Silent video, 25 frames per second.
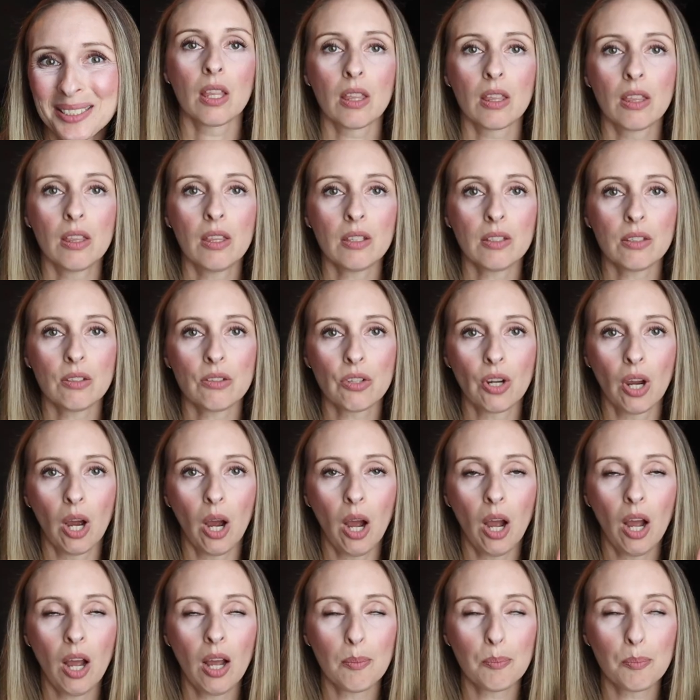The
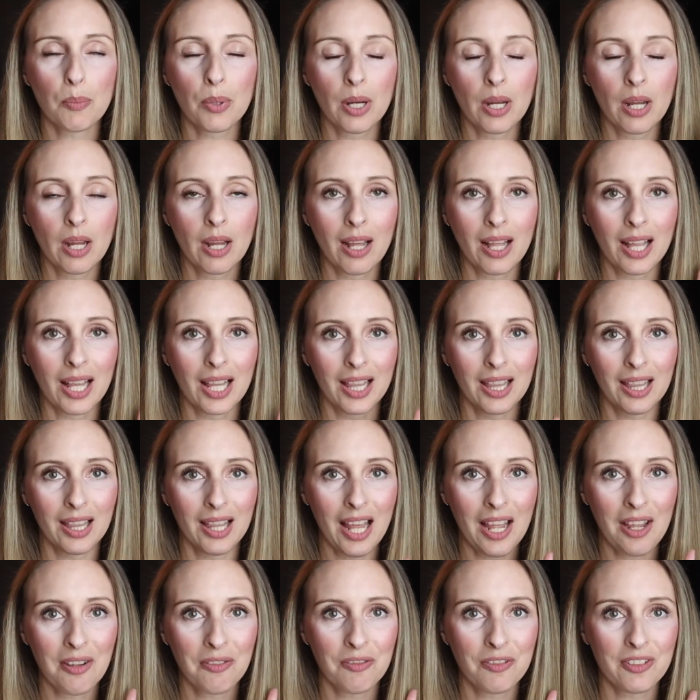top
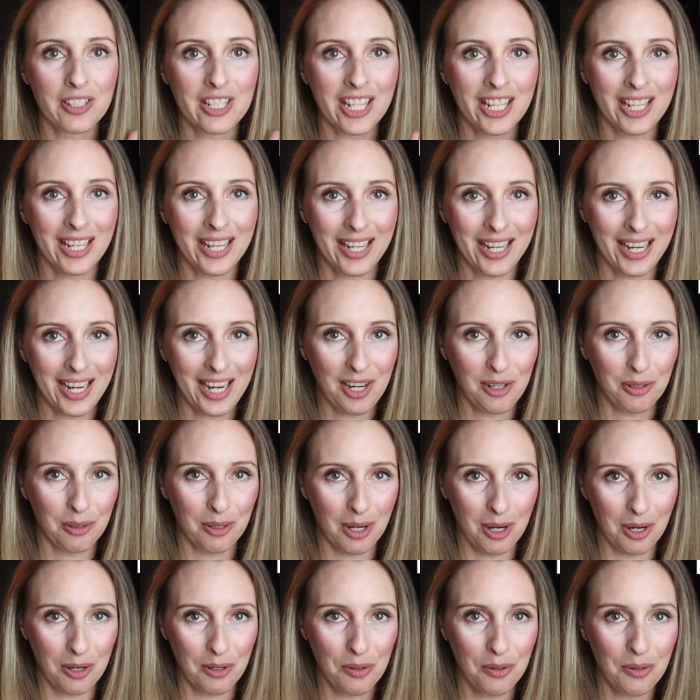left
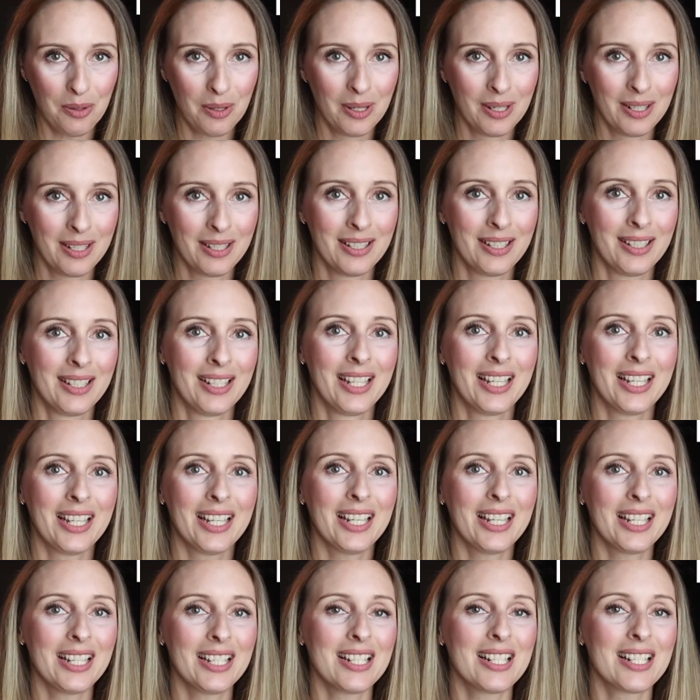arrow
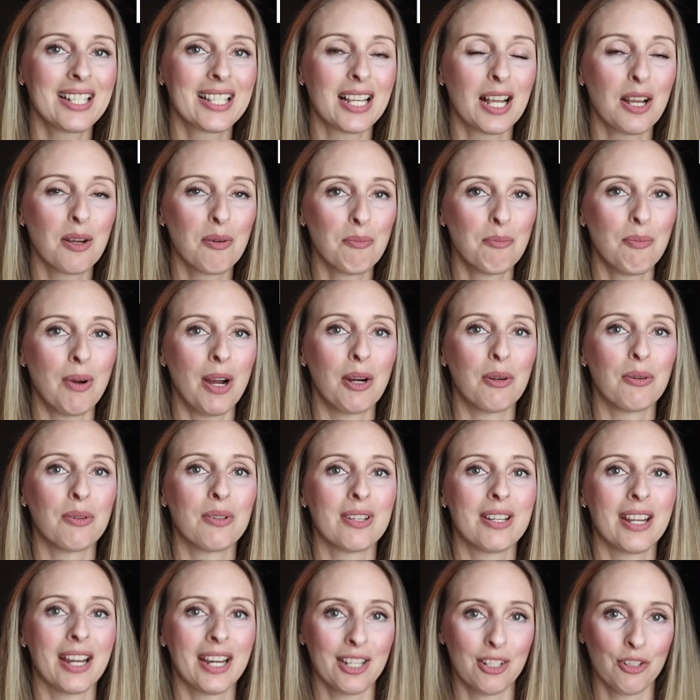is
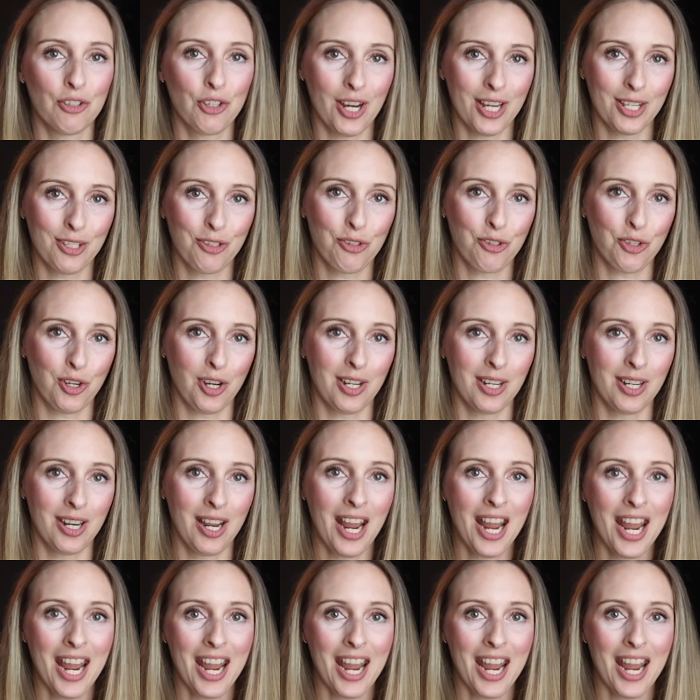about digestion.